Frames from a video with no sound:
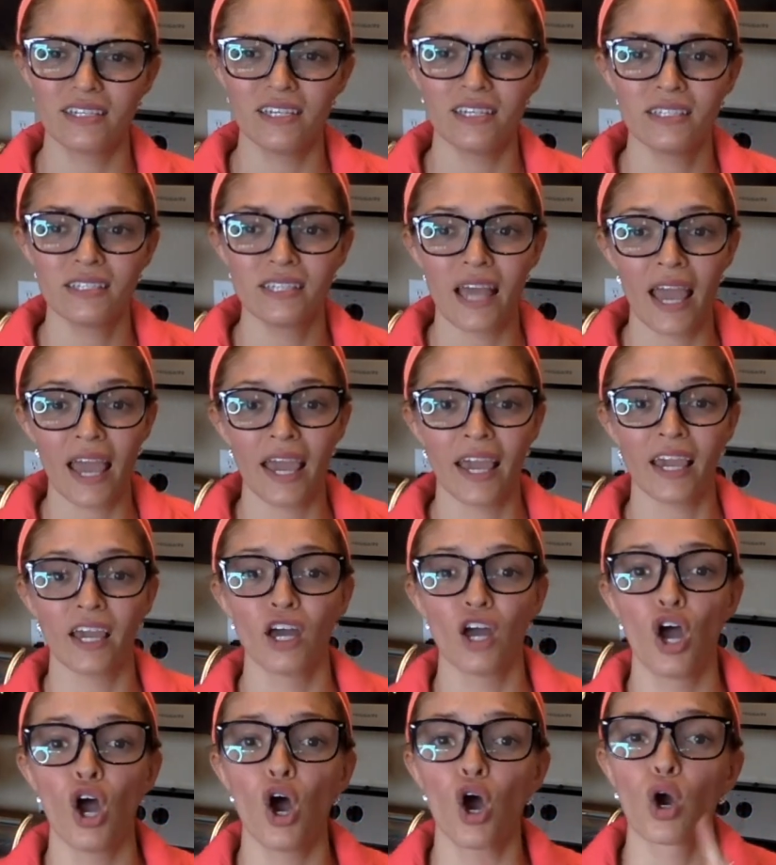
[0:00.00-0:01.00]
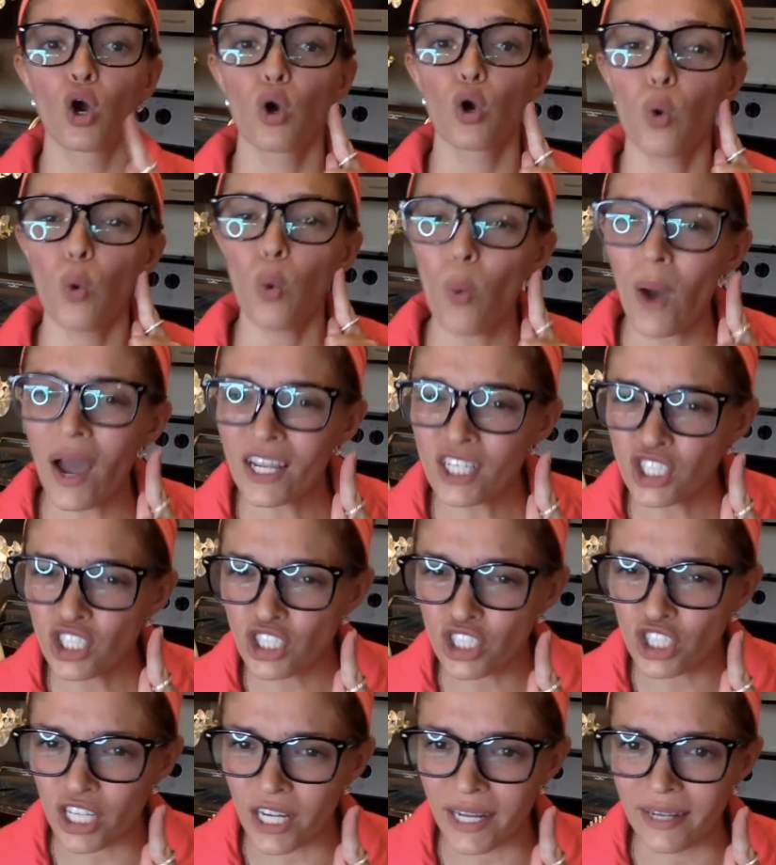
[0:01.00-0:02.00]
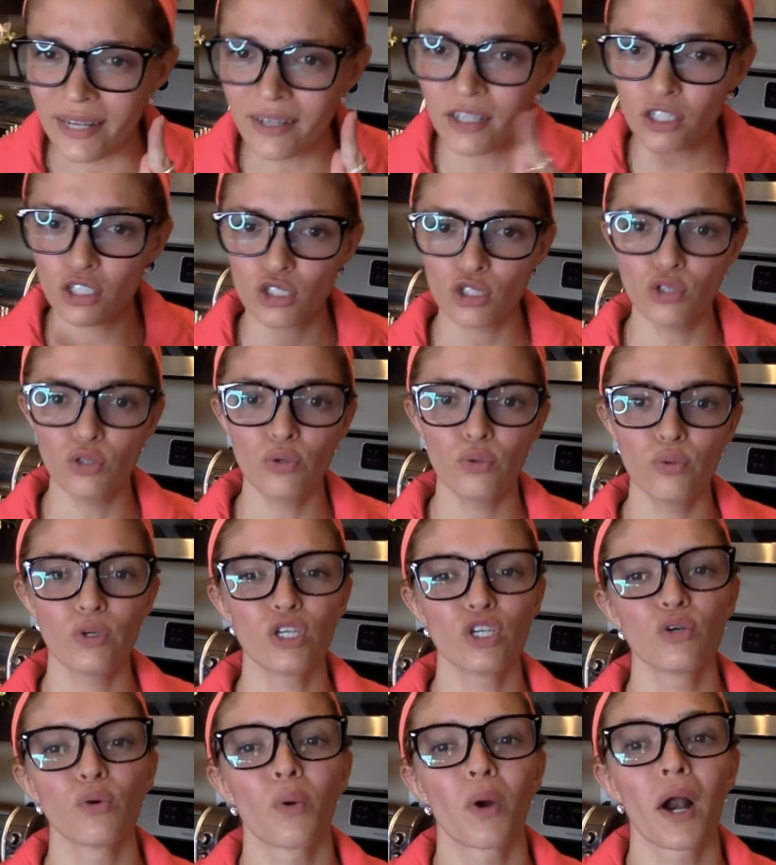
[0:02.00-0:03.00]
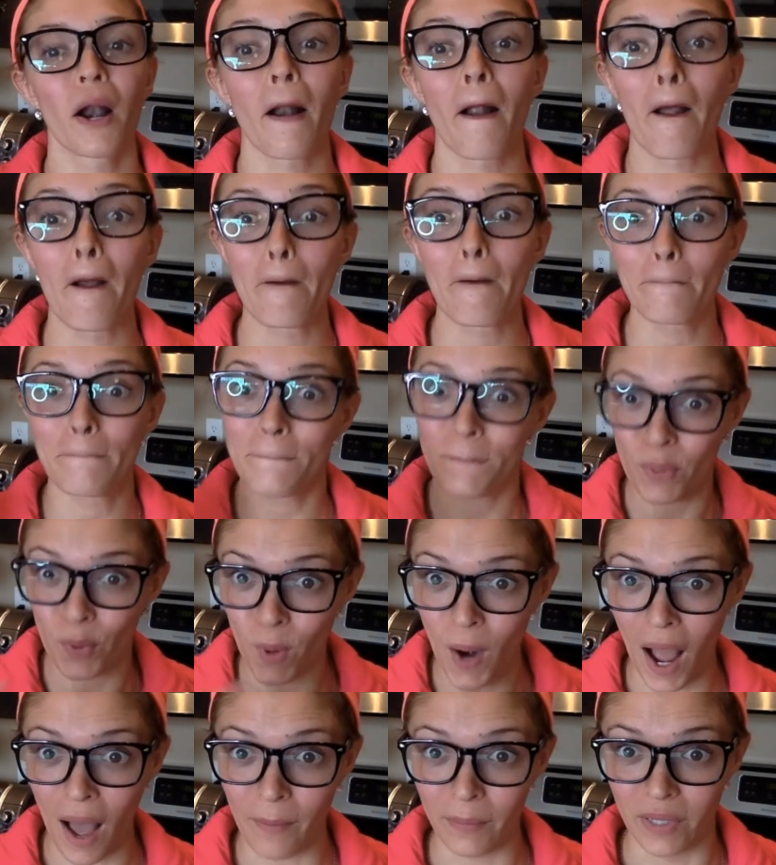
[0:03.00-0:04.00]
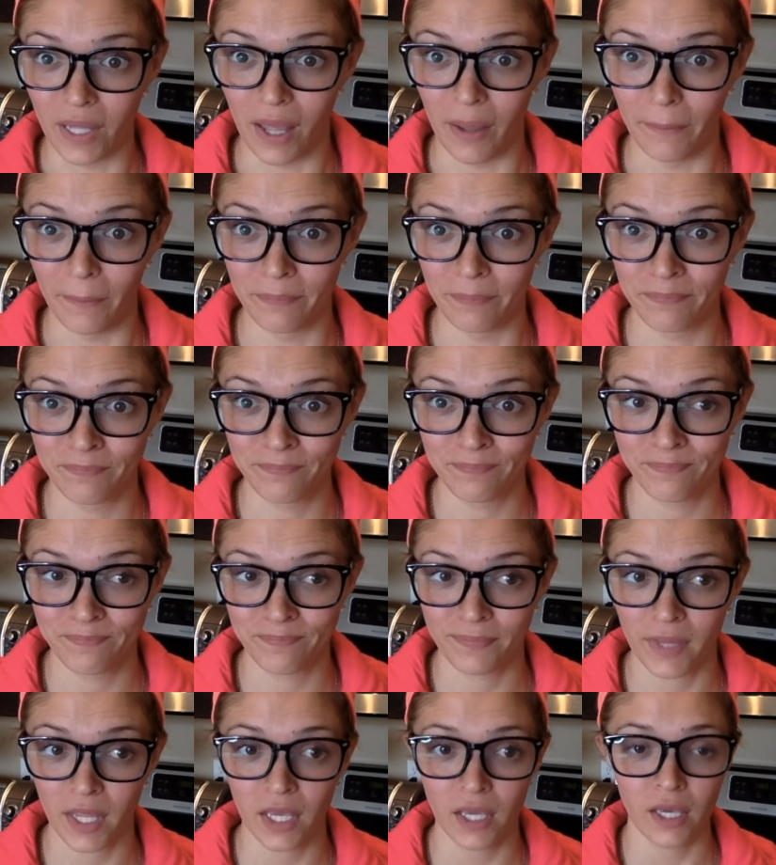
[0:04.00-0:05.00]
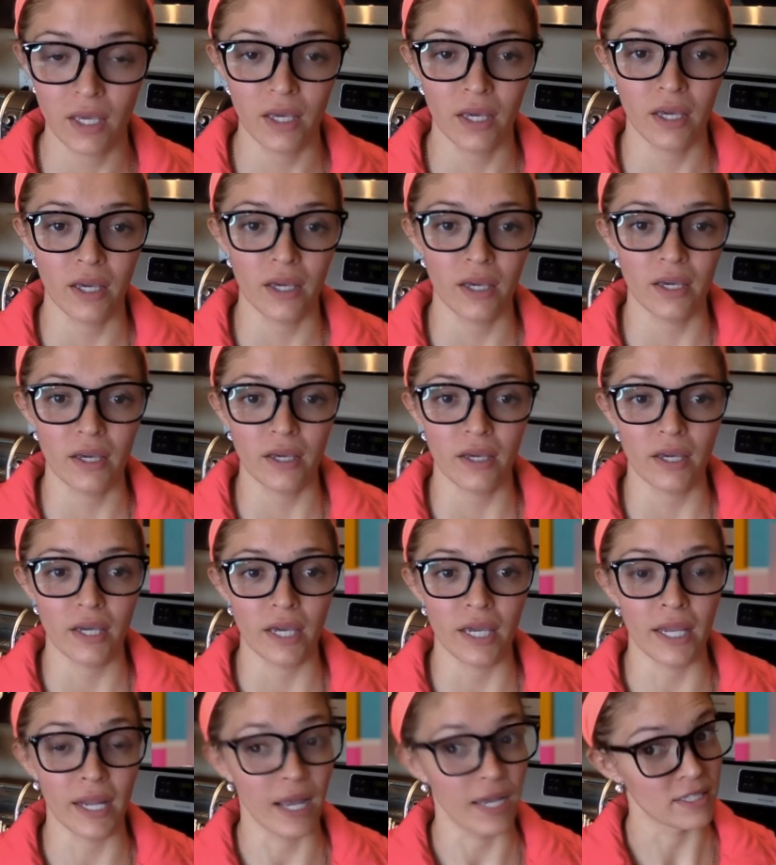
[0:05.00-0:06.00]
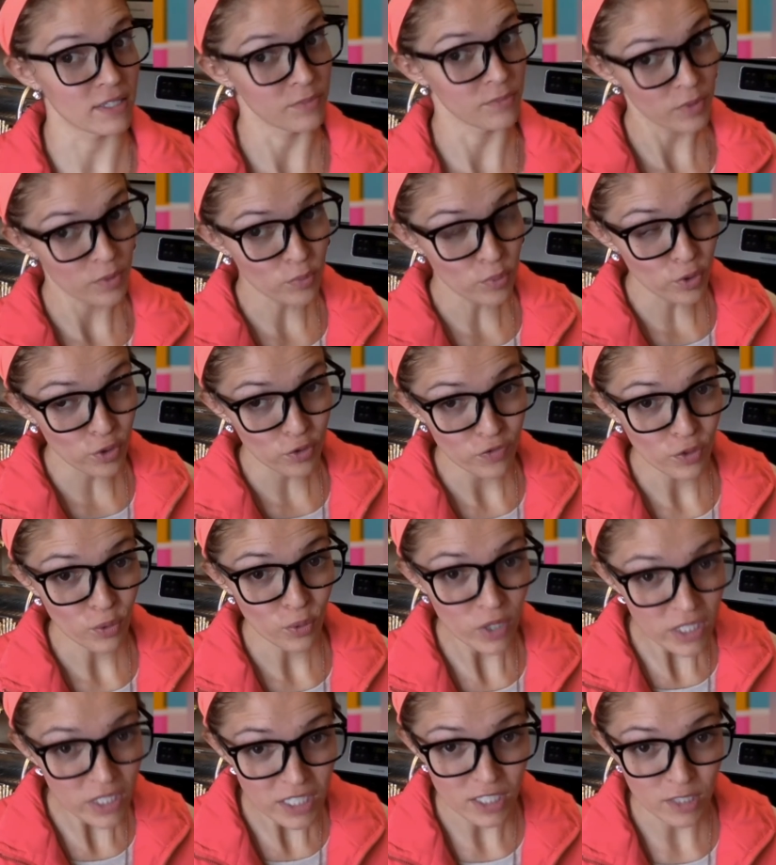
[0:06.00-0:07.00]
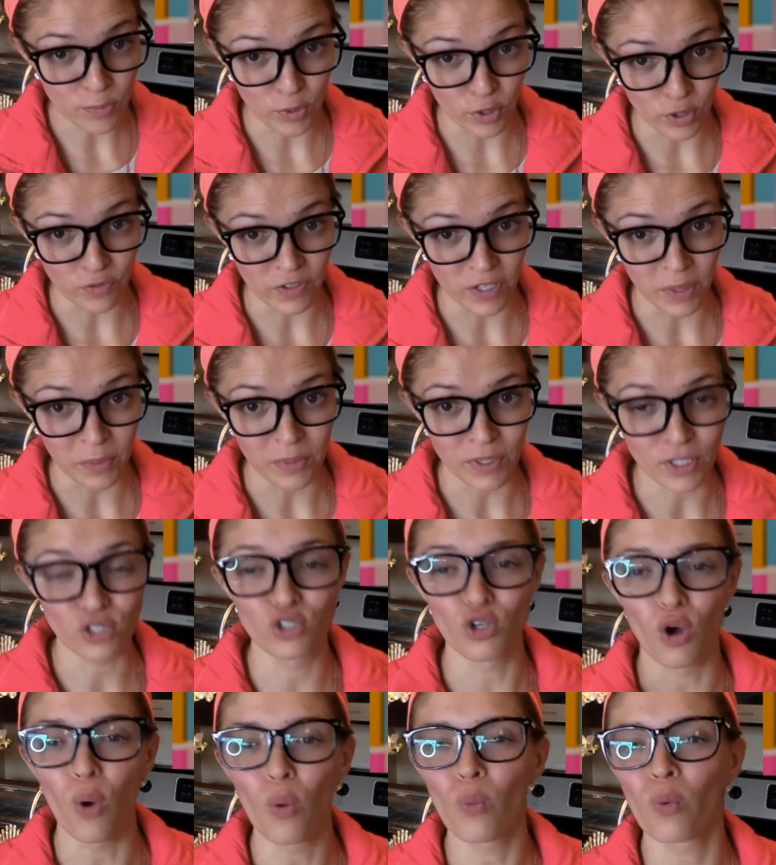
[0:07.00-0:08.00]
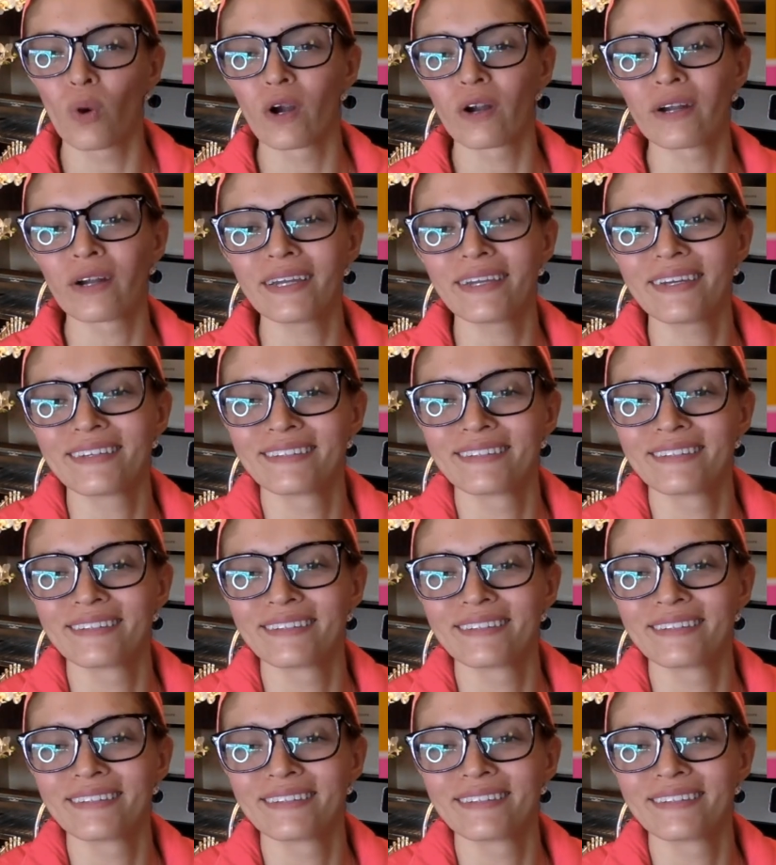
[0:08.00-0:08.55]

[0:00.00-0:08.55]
is a question to your problem. It hasn't been proven or disproven, but don't worry.